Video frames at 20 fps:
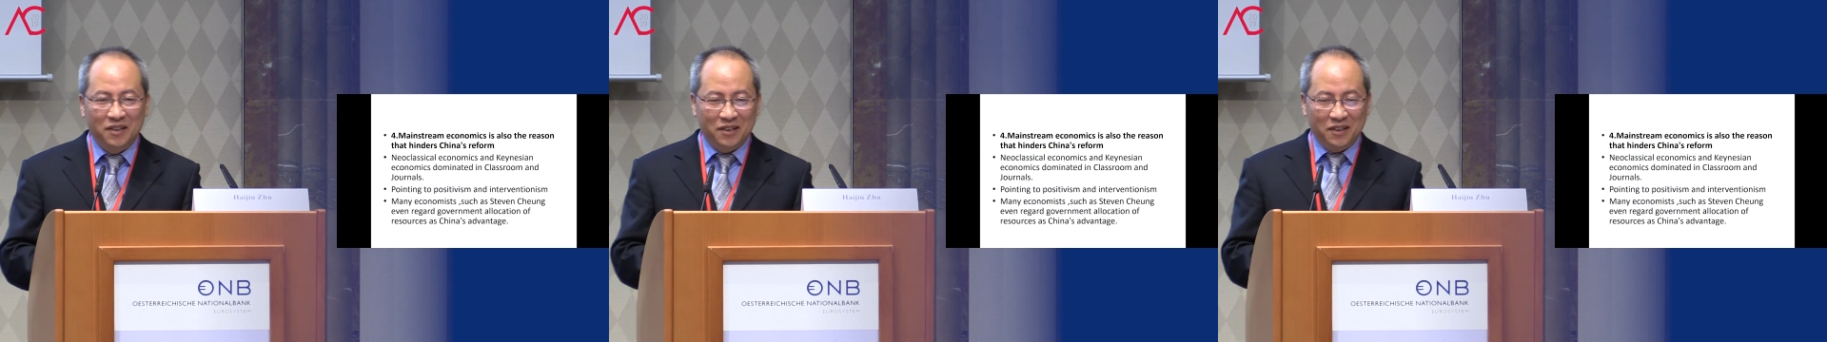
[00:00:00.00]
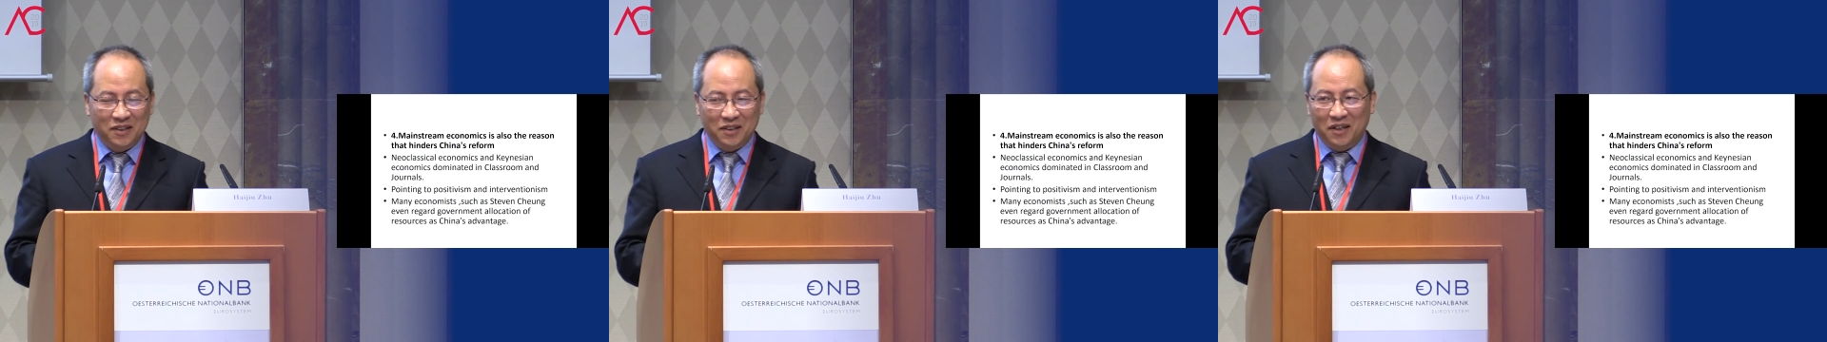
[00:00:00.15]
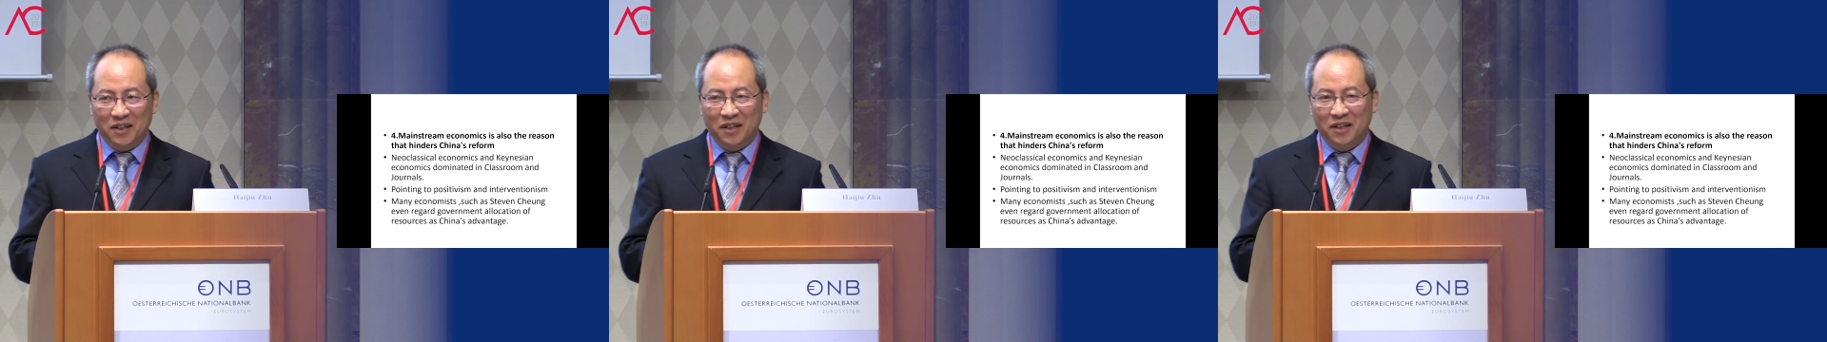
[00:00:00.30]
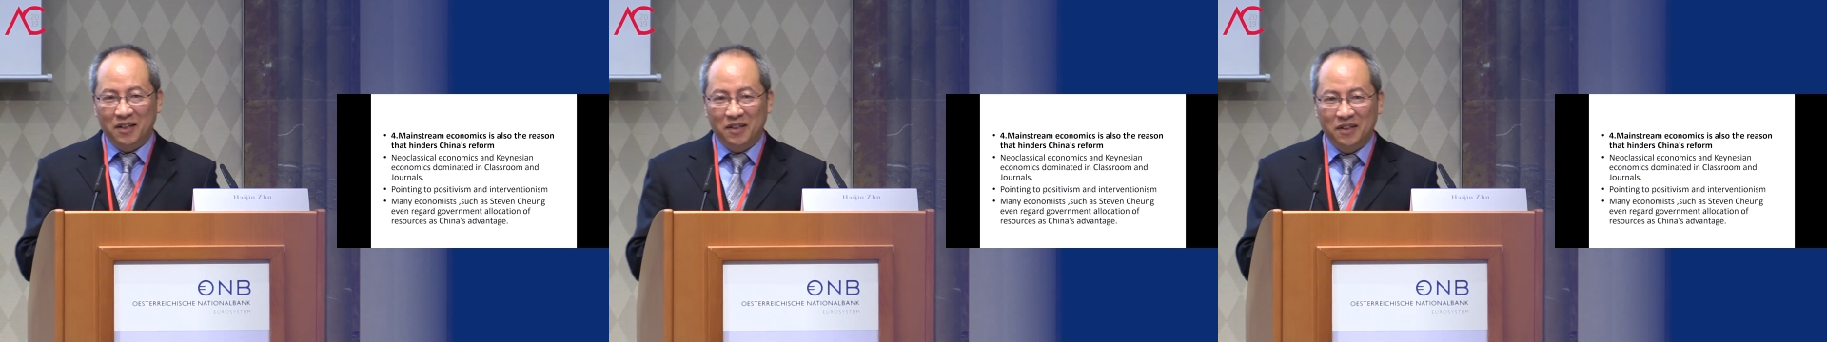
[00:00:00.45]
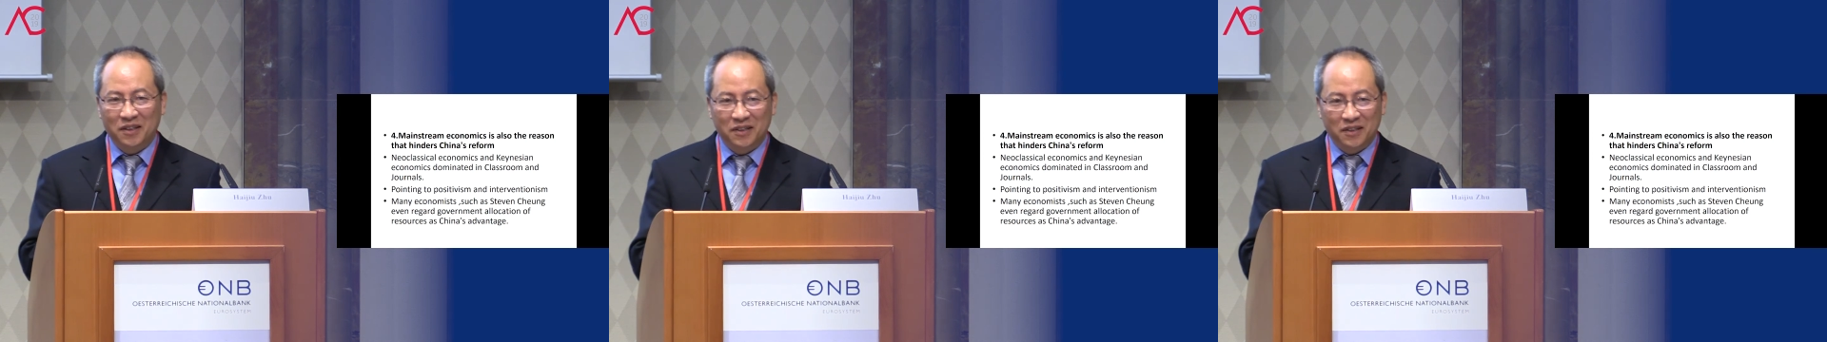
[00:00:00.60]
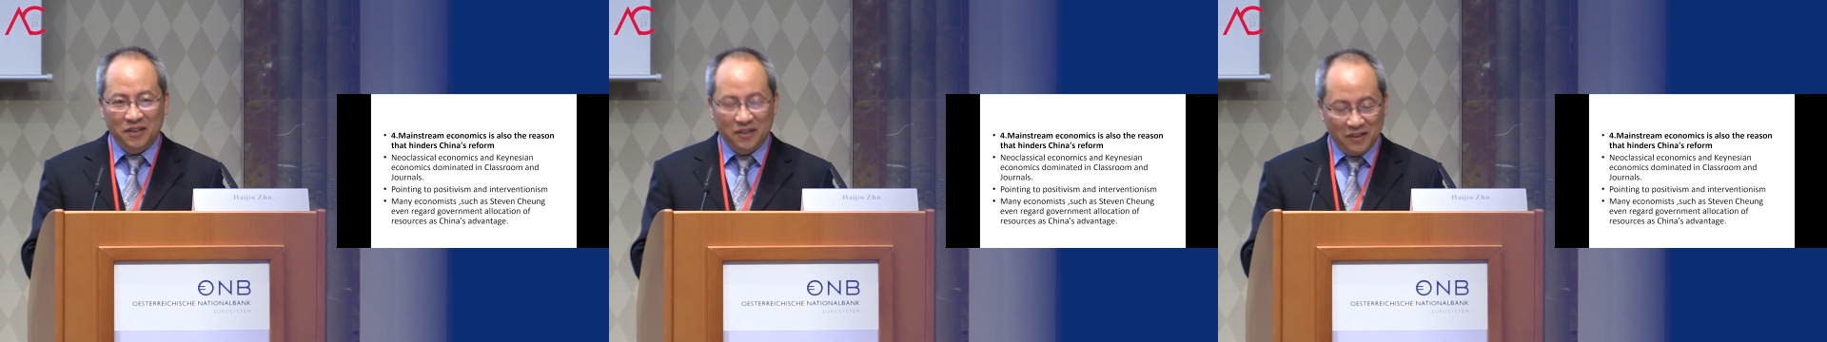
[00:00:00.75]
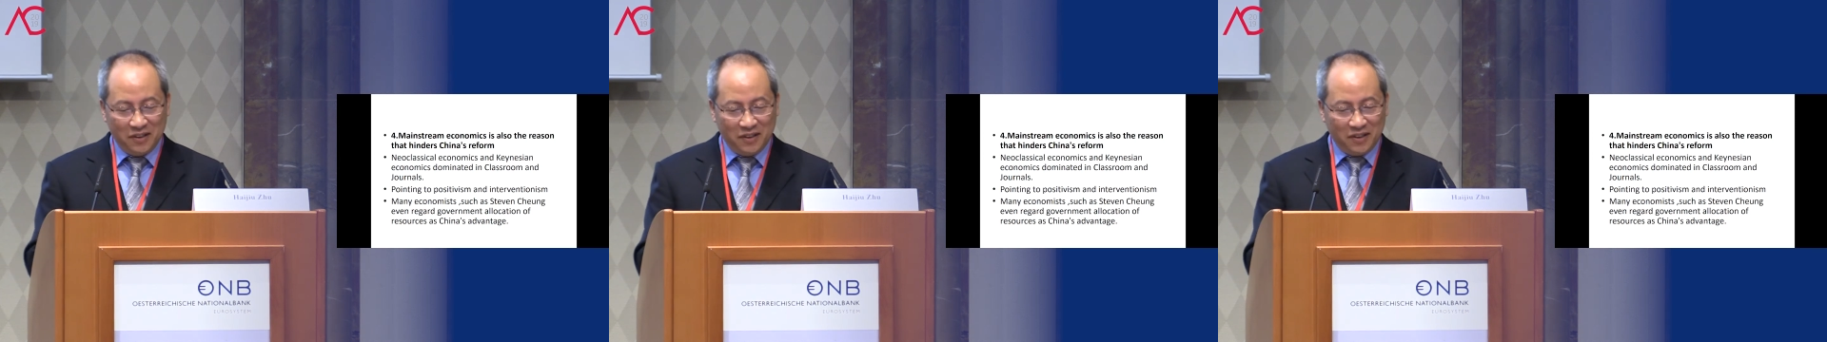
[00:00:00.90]

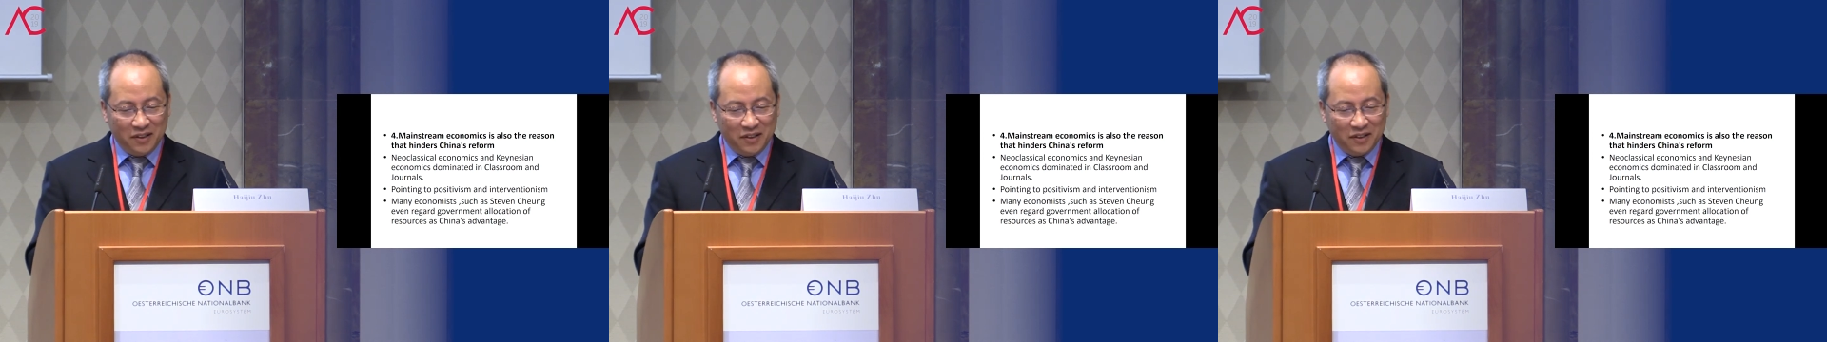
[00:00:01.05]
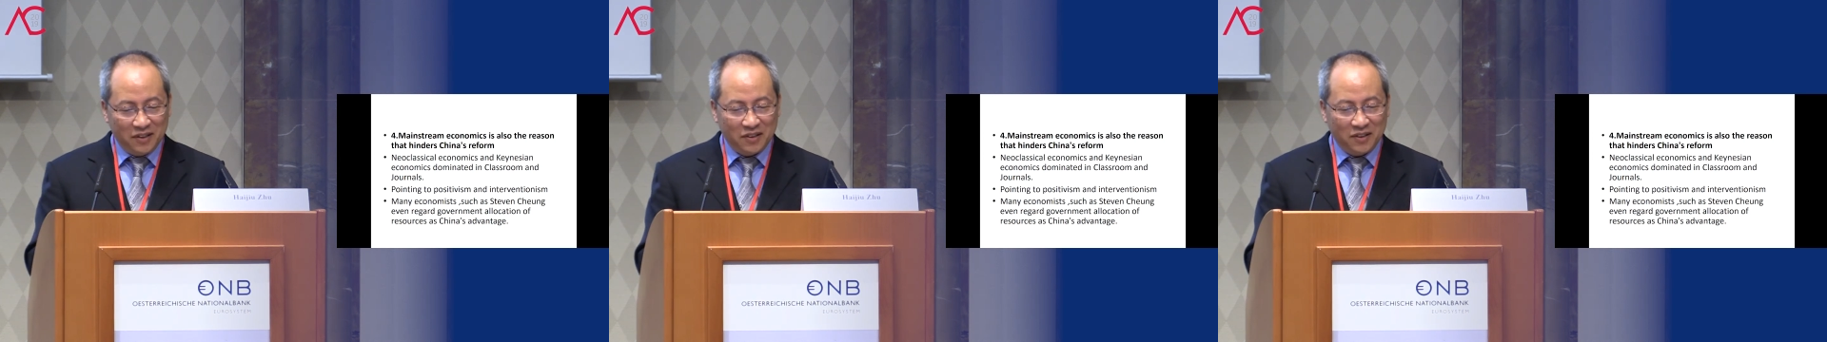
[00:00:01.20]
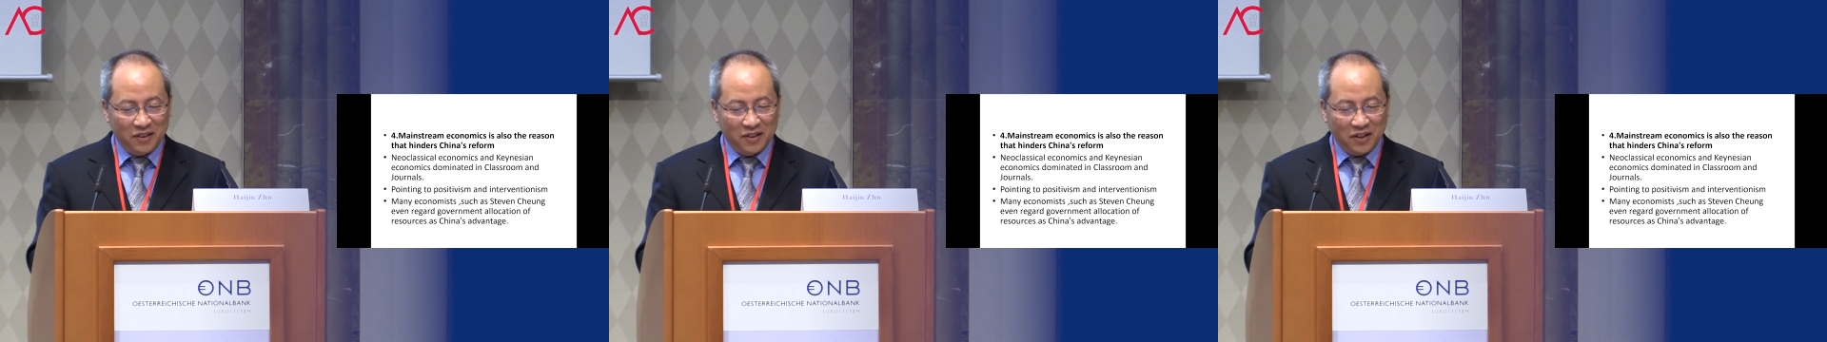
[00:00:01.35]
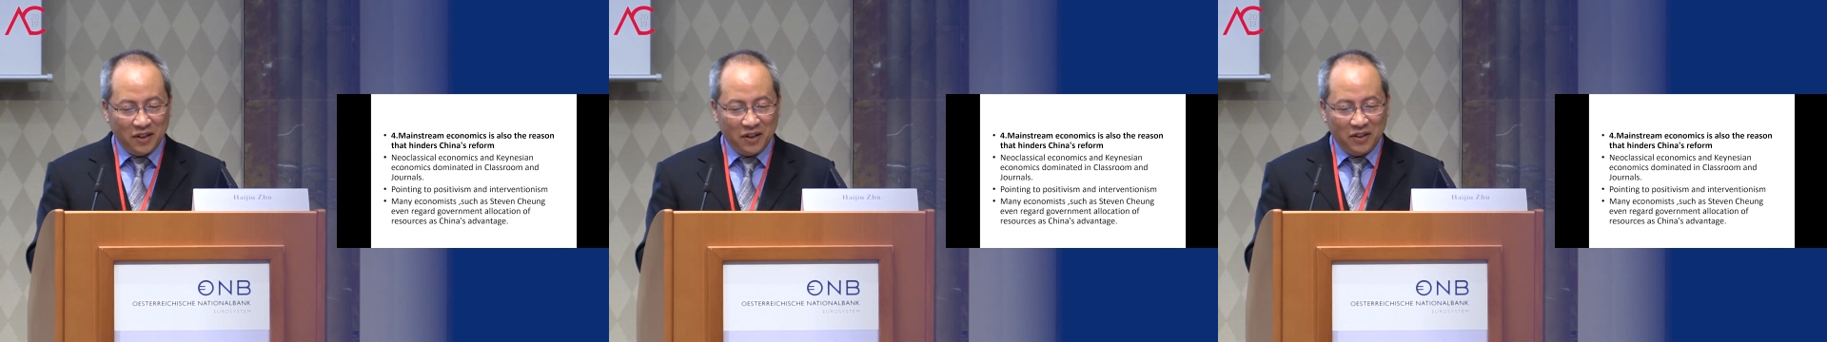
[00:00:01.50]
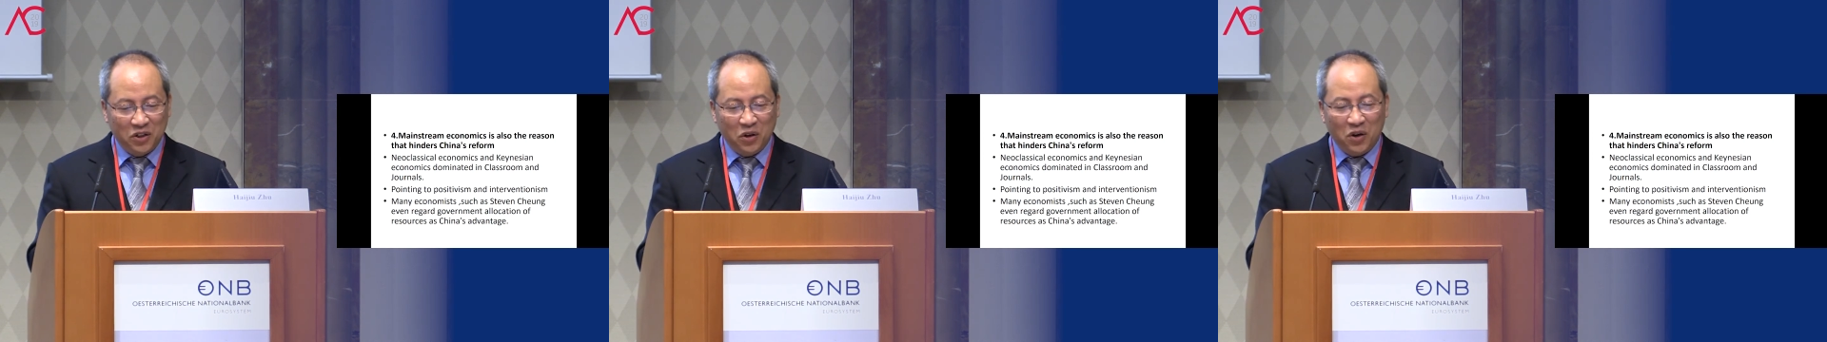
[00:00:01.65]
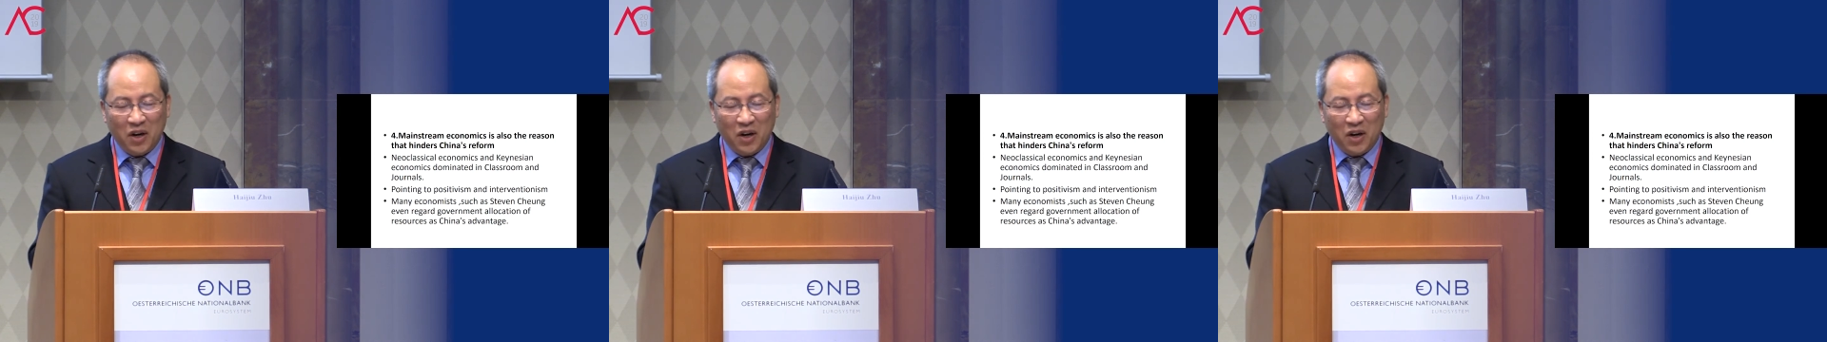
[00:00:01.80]
new